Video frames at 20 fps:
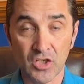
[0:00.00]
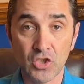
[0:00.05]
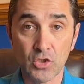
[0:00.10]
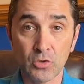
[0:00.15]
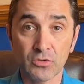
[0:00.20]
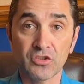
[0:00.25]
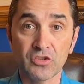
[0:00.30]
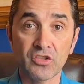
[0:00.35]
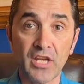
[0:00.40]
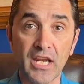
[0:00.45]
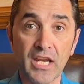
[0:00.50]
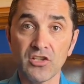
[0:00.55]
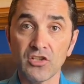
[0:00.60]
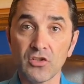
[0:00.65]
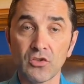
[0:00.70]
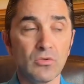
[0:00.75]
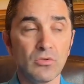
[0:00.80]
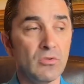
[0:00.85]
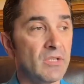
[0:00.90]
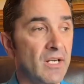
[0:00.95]
should
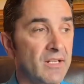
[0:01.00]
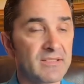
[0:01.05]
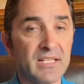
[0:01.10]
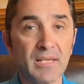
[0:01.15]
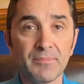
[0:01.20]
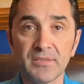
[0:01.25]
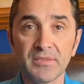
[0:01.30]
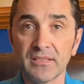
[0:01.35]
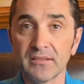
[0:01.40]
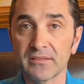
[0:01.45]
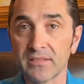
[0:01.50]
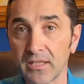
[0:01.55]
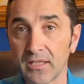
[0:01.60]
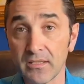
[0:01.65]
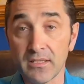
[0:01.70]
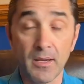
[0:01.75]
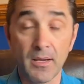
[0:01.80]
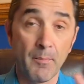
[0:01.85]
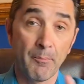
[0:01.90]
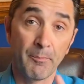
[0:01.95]
change to accepting
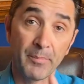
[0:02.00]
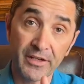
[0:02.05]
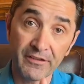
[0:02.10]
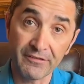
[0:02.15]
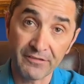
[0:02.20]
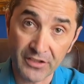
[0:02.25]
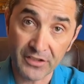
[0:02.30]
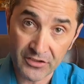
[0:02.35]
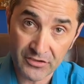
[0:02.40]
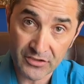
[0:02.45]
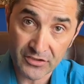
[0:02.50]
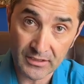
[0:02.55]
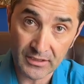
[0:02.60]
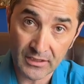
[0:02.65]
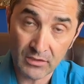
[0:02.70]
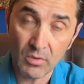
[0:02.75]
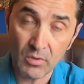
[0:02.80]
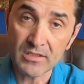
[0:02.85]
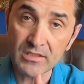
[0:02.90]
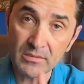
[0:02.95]
the
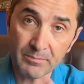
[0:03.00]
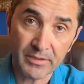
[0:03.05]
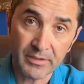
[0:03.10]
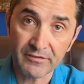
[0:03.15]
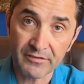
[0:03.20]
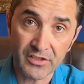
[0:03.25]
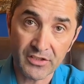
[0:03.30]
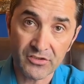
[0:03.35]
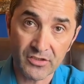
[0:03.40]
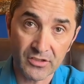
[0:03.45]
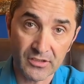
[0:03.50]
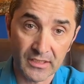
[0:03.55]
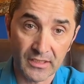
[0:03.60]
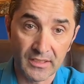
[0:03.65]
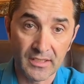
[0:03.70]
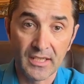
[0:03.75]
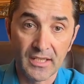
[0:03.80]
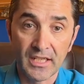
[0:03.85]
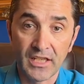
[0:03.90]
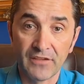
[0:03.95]
perversity. What's a
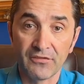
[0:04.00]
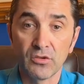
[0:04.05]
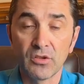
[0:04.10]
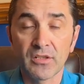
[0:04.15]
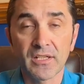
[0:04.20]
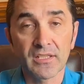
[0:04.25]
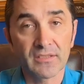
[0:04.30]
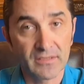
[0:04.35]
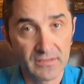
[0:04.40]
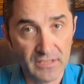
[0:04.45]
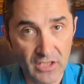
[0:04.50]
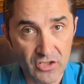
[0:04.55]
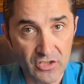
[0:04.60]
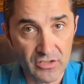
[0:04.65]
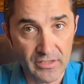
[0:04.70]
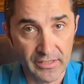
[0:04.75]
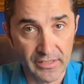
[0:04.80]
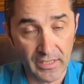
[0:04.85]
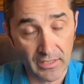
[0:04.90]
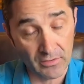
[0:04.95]
perversity? If you look in the
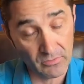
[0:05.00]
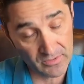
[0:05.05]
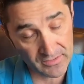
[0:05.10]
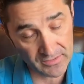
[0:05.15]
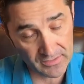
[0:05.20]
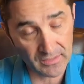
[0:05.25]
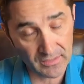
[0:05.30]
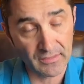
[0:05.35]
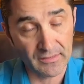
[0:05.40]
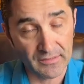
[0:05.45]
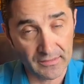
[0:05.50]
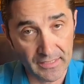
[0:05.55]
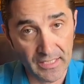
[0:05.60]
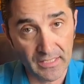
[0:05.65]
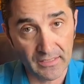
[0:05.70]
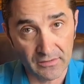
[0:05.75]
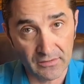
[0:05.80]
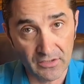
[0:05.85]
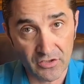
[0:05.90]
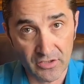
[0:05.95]
dictionary, and we still
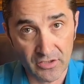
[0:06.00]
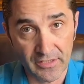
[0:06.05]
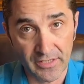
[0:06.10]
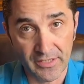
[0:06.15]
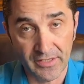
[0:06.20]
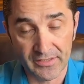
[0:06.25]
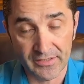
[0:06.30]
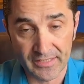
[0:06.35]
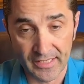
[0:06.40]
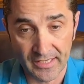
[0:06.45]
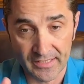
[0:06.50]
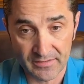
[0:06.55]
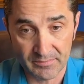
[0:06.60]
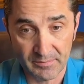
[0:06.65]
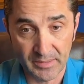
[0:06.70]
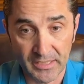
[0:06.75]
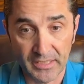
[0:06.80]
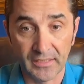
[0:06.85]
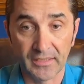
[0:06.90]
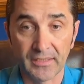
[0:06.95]
take dictionaries as
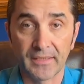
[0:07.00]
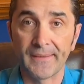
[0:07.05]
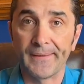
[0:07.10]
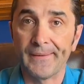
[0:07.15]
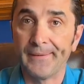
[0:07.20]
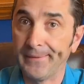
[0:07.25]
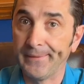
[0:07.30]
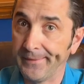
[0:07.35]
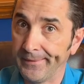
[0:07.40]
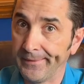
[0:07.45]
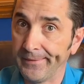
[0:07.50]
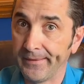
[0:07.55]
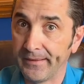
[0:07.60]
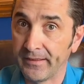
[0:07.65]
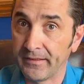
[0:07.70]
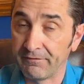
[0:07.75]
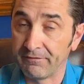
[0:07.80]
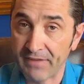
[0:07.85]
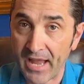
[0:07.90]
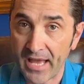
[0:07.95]
being uh,
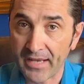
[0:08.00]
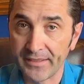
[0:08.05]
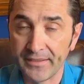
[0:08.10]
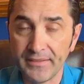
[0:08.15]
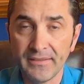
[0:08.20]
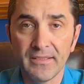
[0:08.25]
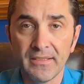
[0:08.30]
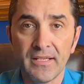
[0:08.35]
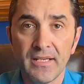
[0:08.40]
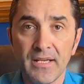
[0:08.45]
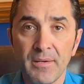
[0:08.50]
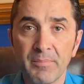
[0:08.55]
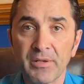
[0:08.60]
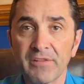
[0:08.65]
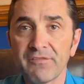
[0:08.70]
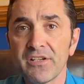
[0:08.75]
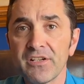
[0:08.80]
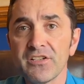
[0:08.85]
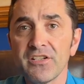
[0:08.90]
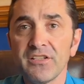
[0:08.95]
uh, valid.
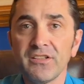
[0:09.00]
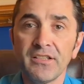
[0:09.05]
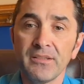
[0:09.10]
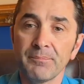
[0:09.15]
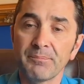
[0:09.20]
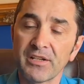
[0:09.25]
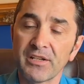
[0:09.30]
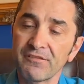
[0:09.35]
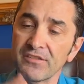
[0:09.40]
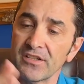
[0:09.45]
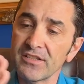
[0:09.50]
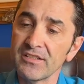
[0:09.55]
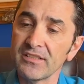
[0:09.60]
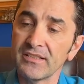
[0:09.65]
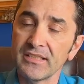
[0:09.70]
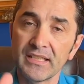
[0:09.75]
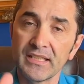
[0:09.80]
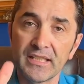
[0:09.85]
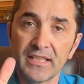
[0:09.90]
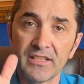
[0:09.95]
Perversity,
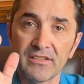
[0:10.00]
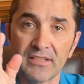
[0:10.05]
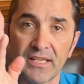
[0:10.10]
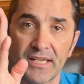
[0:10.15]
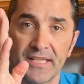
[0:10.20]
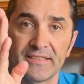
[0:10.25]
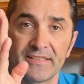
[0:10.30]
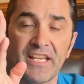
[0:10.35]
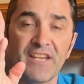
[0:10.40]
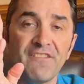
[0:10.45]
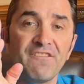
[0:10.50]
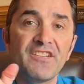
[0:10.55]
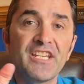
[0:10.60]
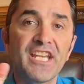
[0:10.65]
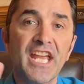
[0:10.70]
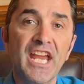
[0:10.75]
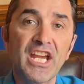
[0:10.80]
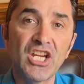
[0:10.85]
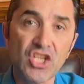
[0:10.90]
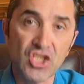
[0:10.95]
perversity is a
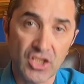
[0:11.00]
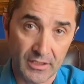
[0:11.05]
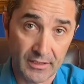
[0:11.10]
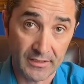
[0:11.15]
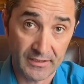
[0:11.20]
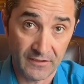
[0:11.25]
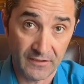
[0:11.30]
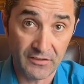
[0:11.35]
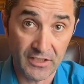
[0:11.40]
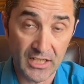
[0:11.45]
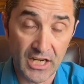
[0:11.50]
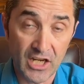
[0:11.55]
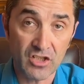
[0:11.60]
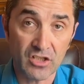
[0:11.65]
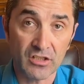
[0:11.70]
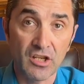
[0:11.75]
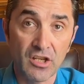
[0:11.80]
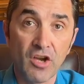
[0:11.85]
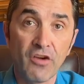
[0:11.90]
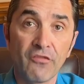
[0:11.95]
deviation,
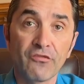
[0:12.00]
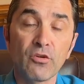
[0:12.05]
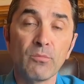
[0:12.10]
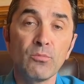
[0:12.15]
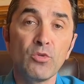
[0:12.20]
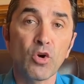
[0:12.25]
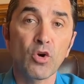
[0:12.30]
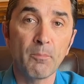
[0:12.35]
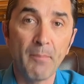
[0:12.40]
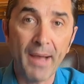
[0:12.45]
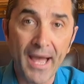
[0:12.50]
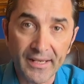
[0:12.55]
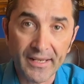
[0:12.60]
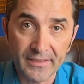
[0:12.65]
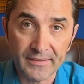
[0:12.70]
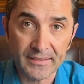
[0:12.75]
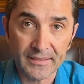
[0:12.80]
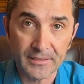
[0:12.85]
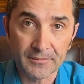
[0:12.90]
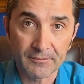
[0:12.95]
deviation from
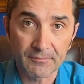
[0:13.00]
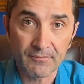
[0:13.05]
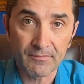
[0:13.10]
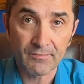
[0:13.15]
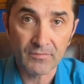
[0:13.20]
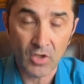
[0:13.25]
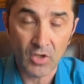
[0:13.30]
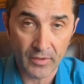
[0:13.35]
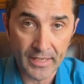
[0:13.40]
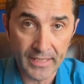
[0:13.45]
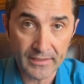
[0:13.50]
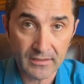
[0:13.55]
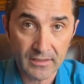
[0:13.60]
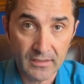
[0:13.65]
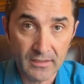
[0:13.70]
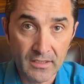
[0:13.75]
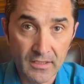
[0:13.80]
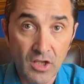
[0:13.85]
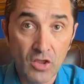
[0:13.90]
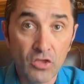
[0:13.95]
normality. All right?
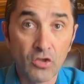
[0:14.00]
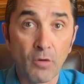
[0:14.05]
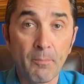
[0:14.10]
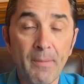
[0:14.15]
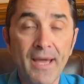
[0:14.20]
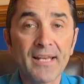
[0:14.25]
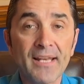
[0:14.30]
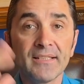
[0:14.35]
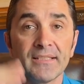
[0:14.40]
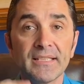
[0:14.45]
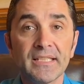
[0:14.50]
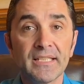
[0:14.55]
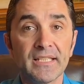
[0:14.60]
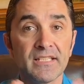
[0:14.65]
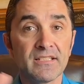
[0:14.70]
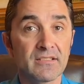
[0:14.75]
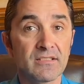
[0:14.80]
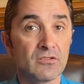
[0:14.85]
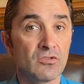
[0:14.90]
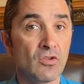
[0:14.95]
Normality
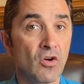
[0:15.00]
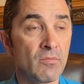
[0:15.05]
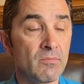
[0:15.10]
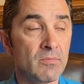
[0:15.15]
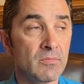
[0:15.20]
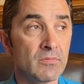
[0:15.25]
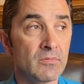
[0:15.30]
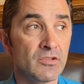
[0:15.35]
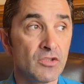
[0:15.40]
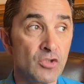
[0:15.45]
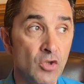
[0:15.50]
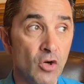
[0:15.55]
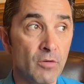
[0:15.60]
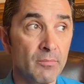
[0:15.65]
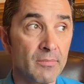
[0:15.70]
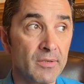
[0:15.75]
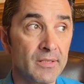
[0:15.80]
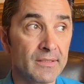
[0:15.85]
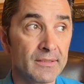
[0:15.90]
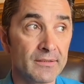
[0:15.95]
is normal.
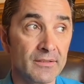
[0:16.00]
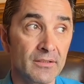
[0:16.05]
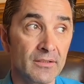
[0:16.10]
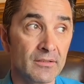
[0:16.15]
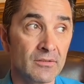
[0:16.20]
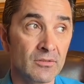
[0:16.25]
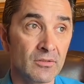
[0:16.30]
normal,